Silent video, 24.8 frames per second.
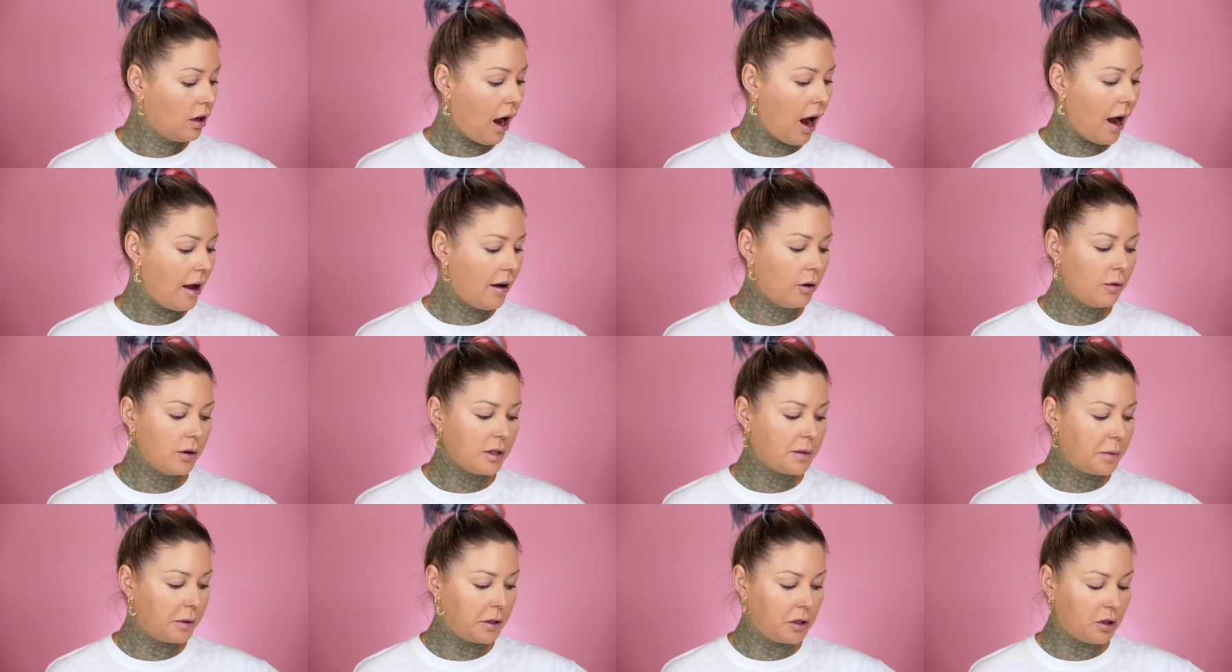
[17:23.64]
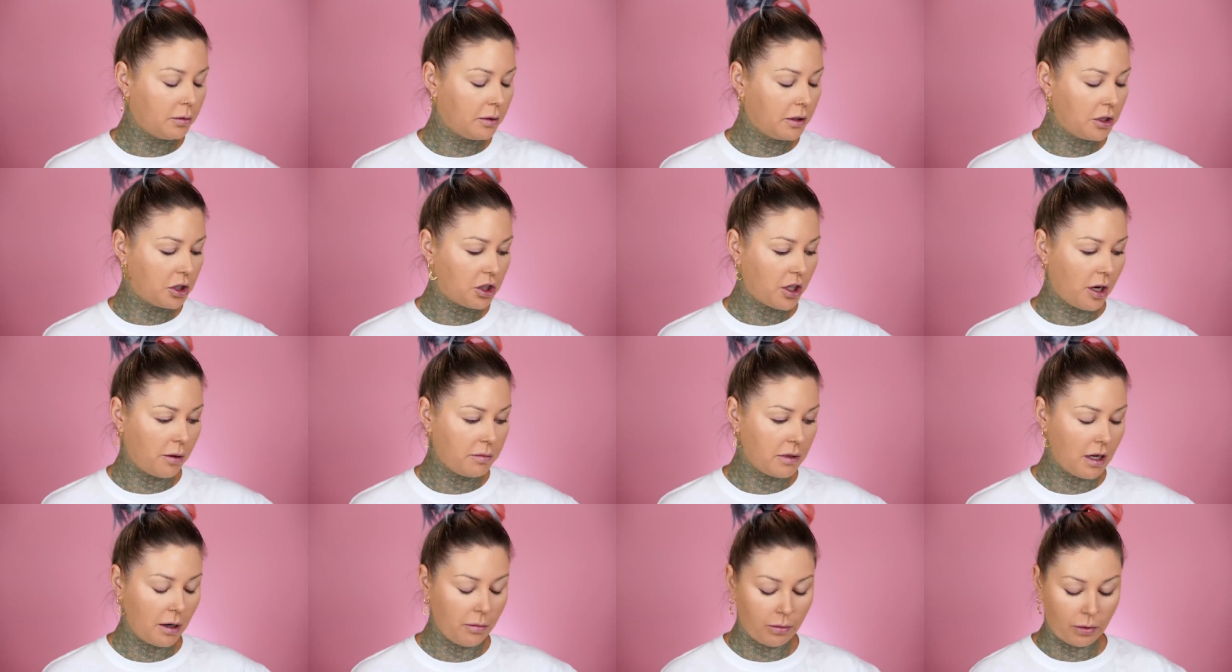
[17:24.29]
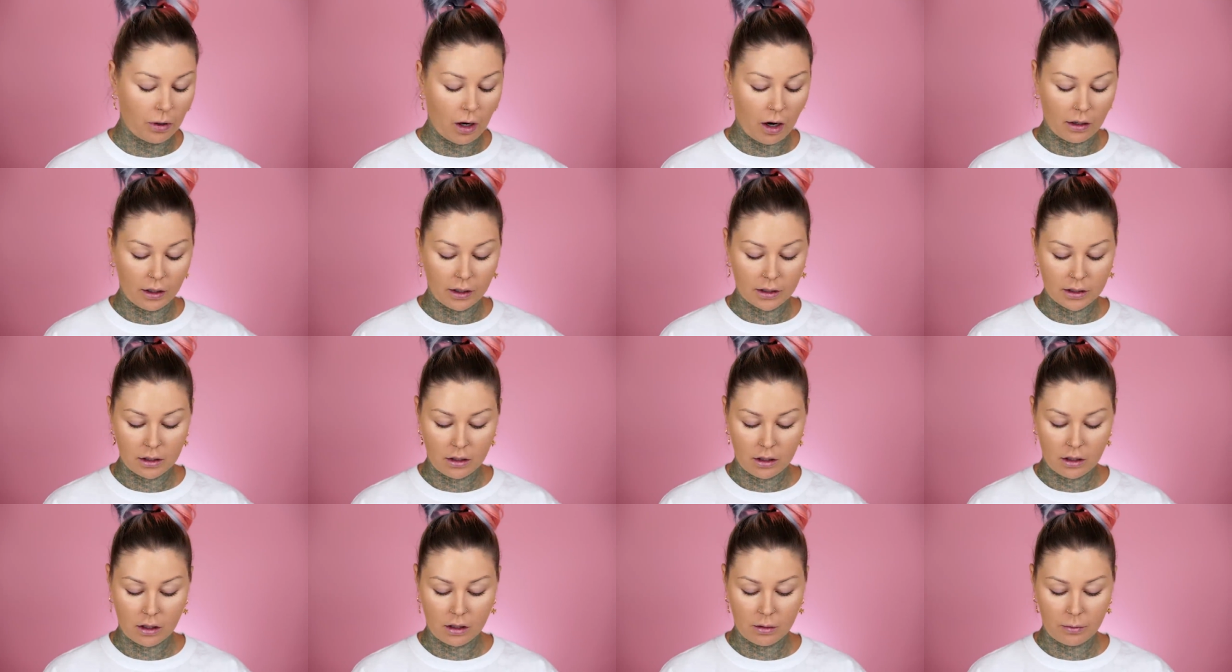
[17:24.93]
I always put too much Shape Tape
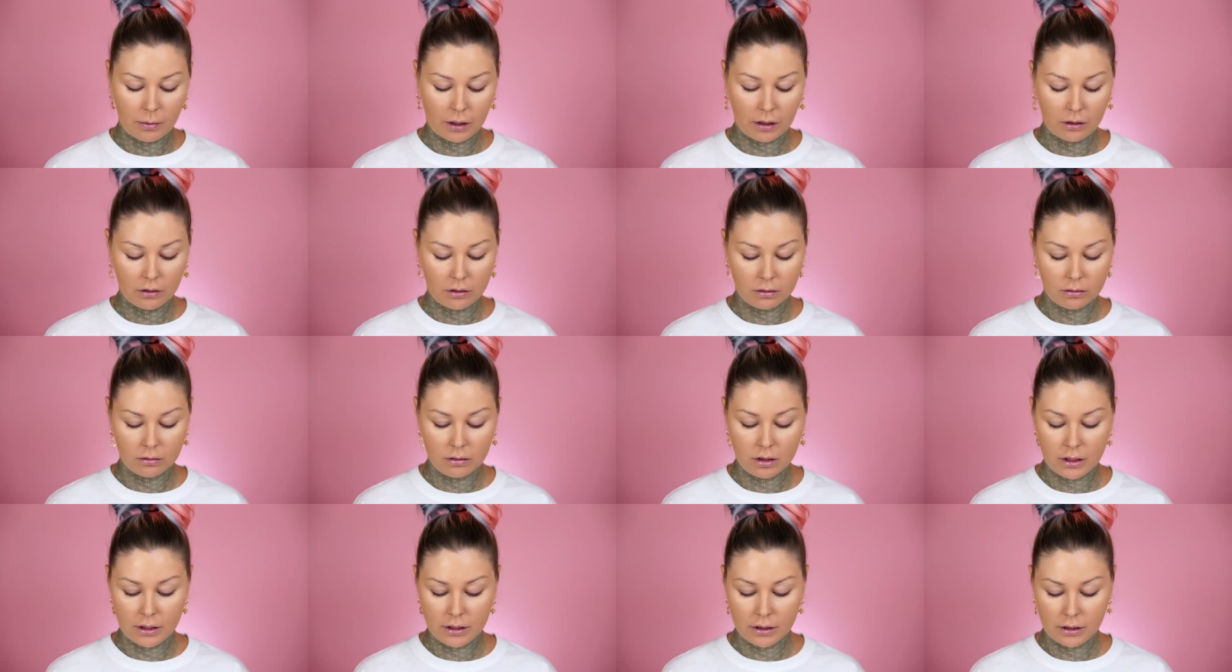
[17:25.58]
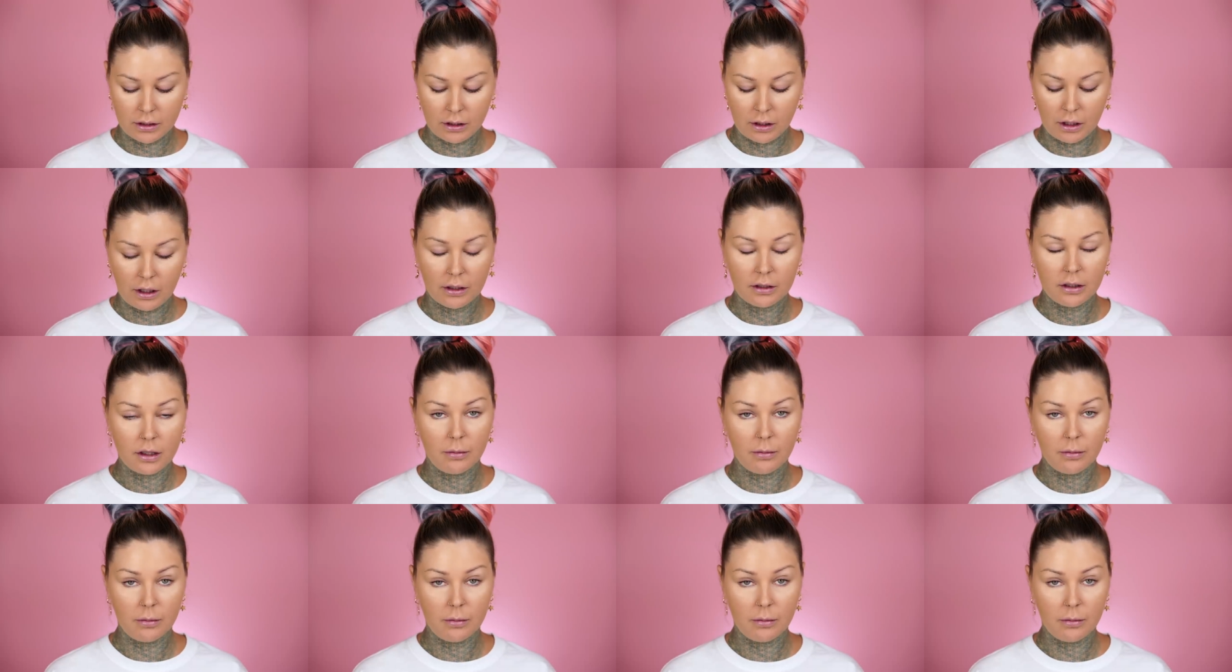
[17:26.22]
product on and I'm like, oh dear God.